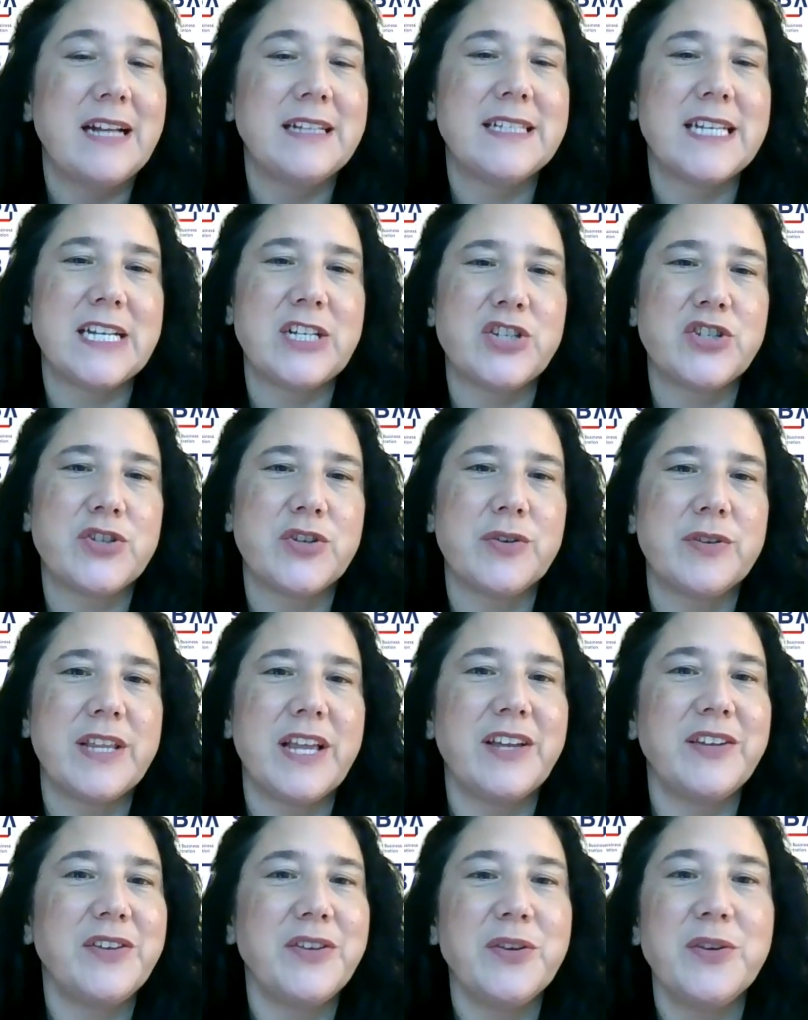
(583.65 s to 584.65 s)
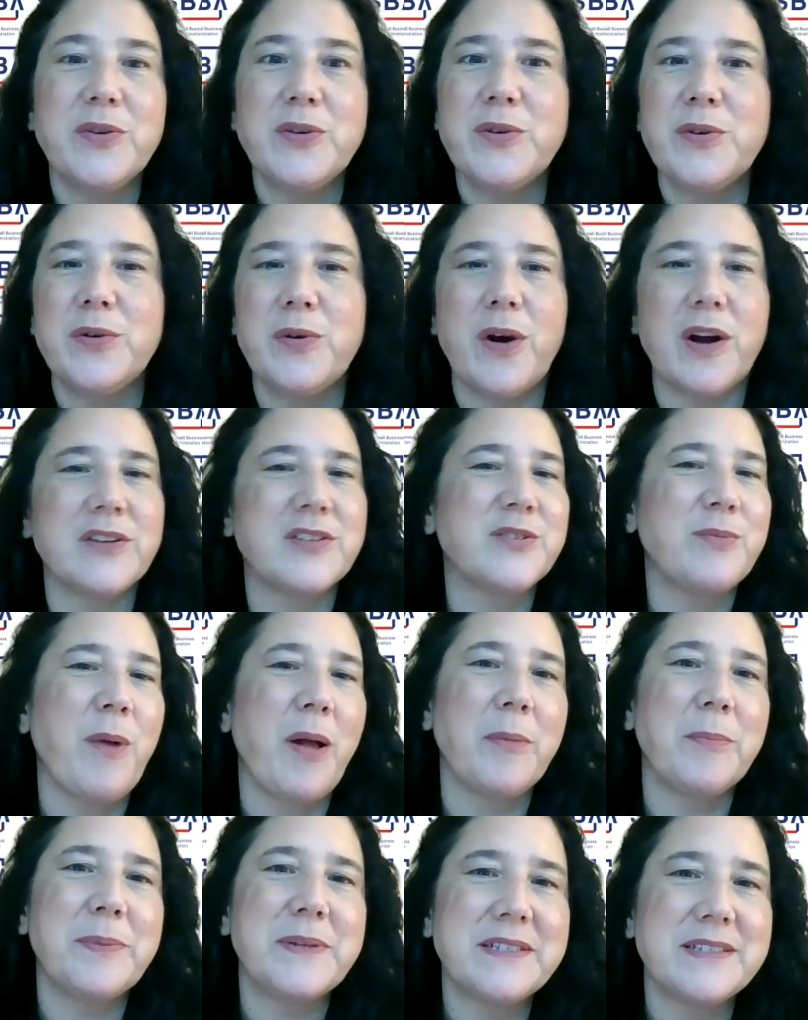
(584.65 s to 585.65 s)
to ensure that you, our
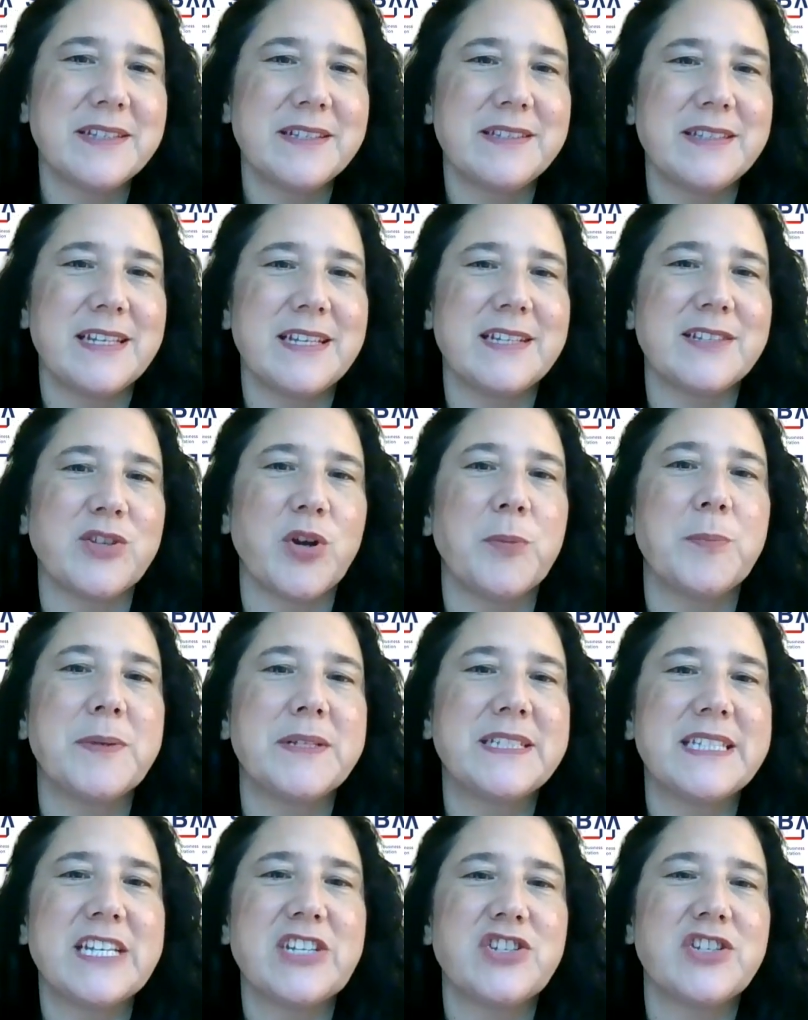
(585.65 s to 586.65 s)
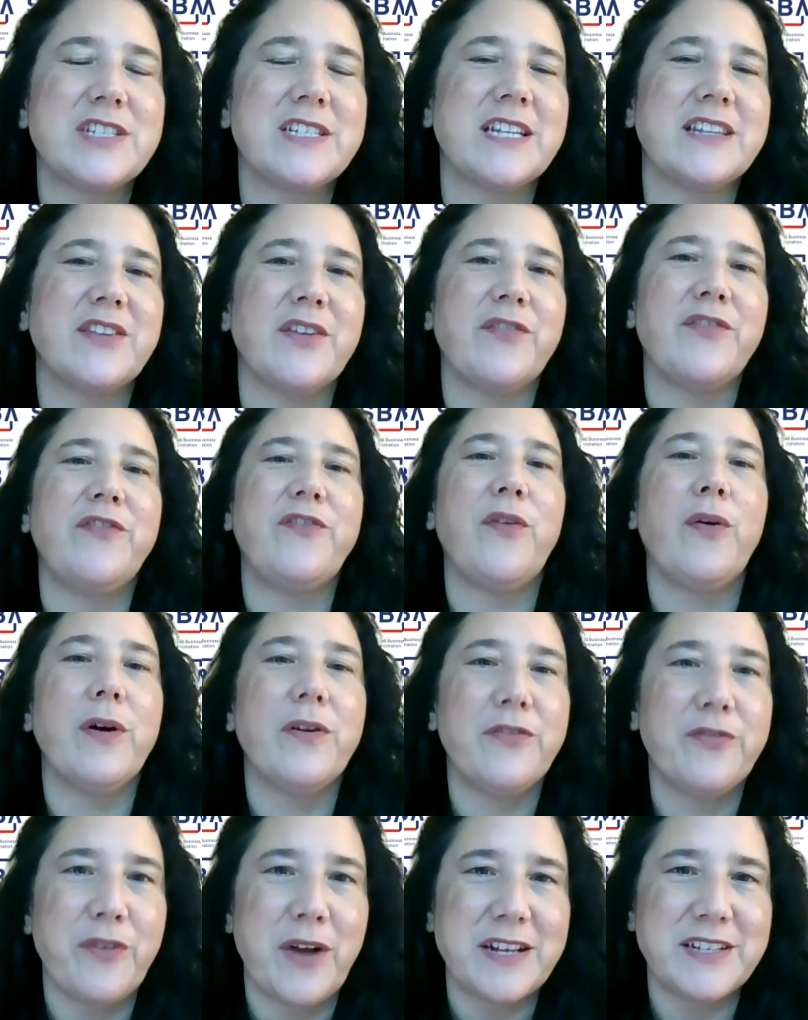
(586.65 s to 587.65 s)
small businesses, are positioned at the
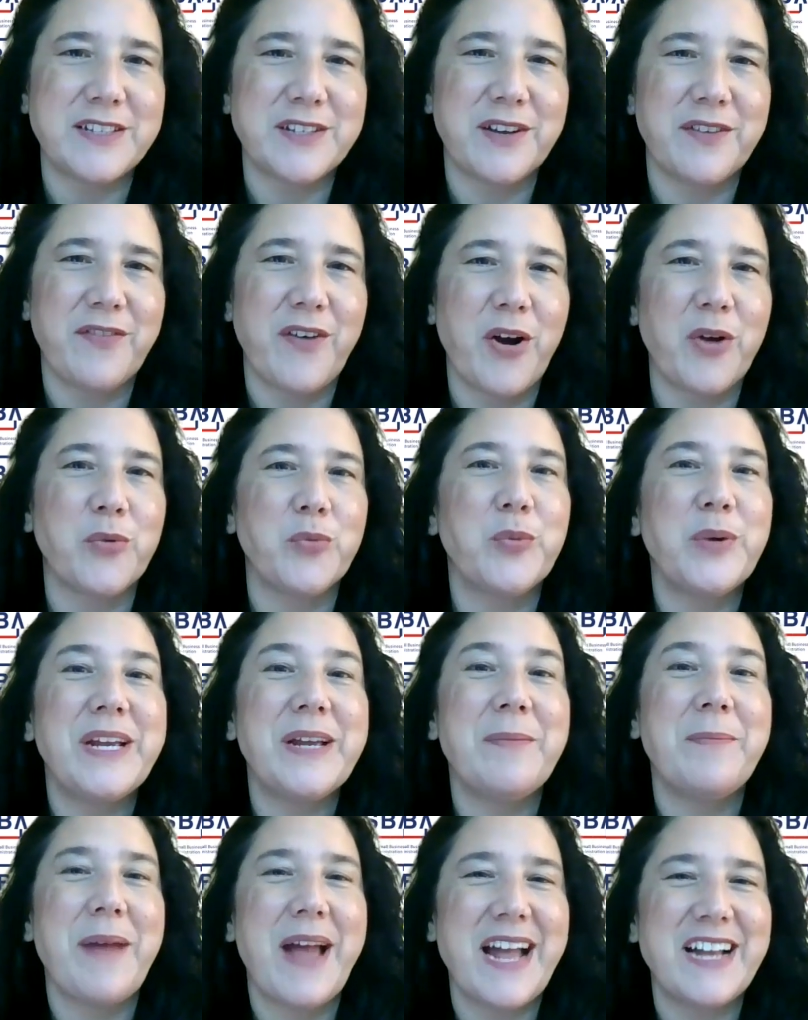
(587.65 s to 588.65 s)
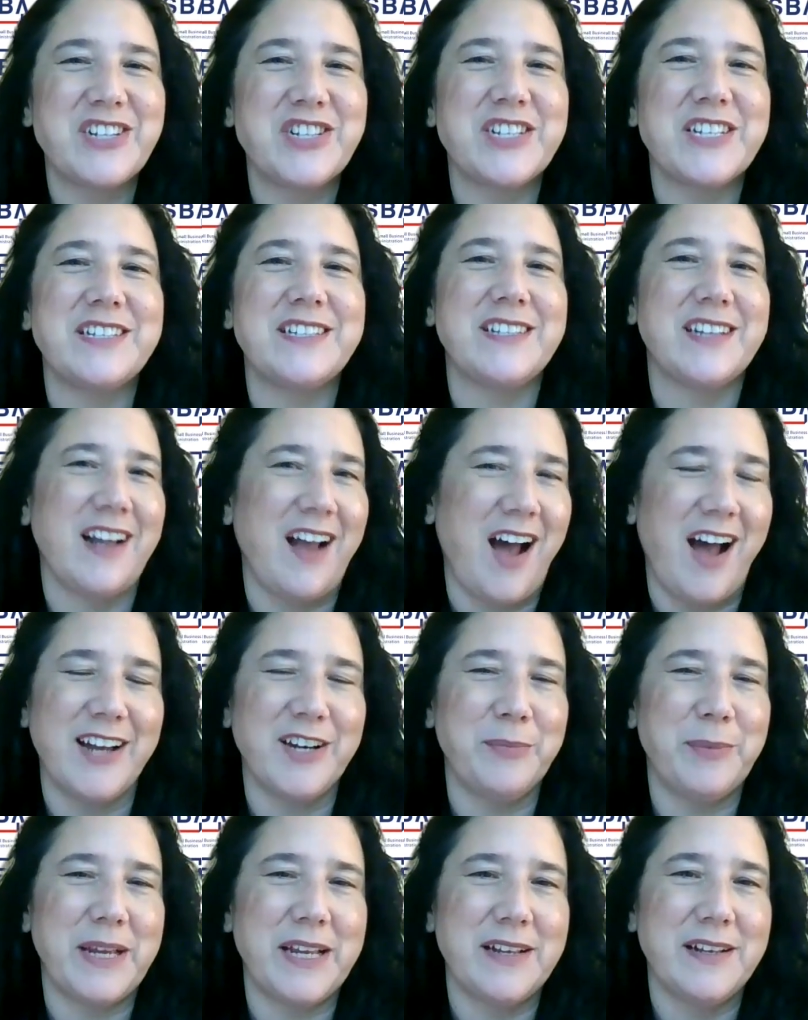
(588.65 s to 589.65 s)
forefront of our reimagined
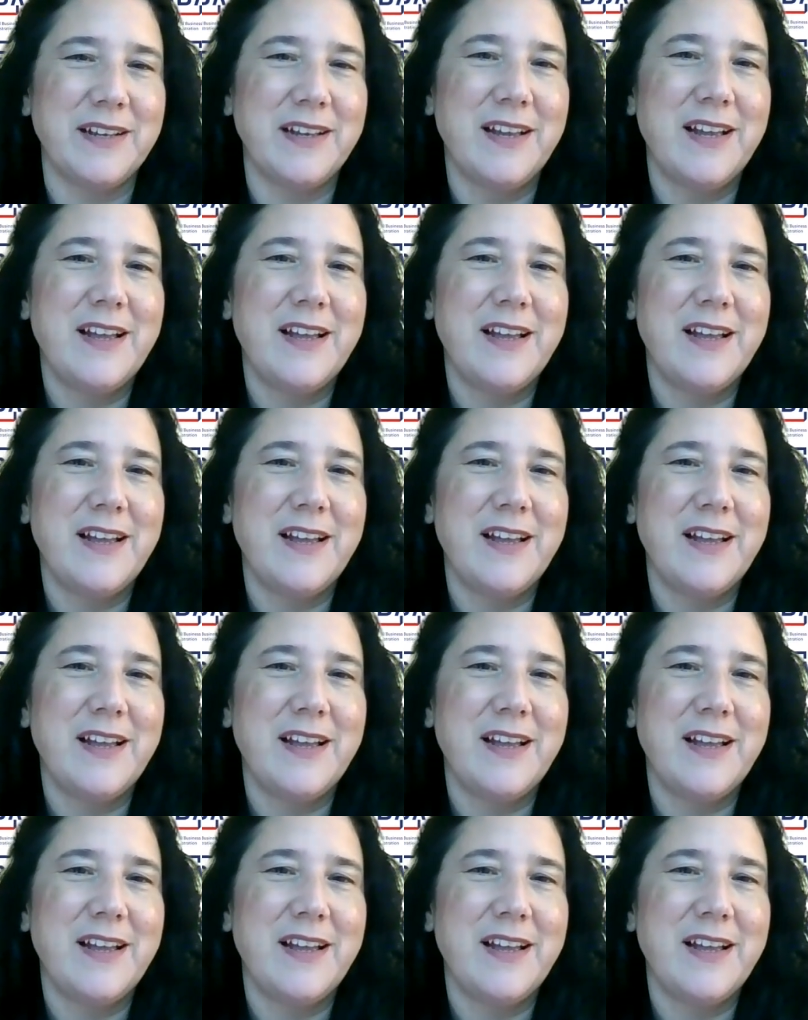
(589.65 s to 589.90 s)
economy.